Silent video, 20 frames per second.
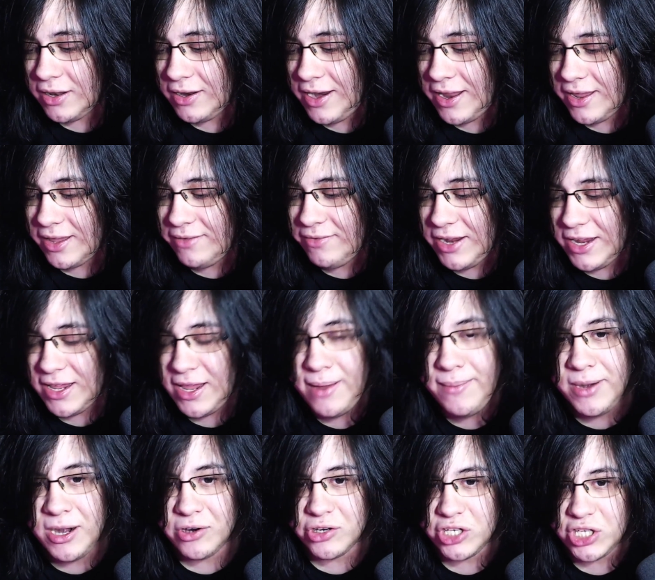Like even
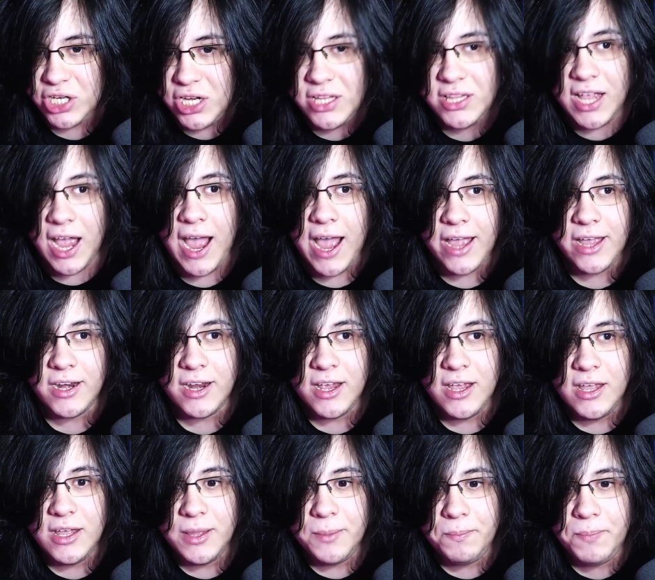Himeno, she died
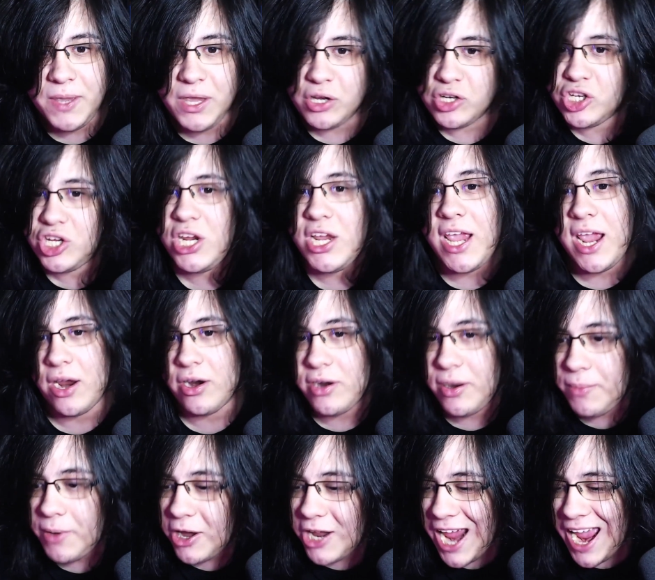because she cared
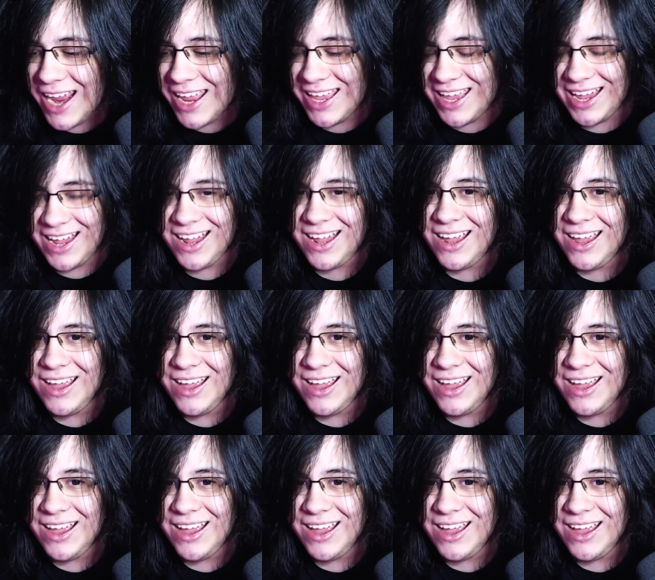about Aki.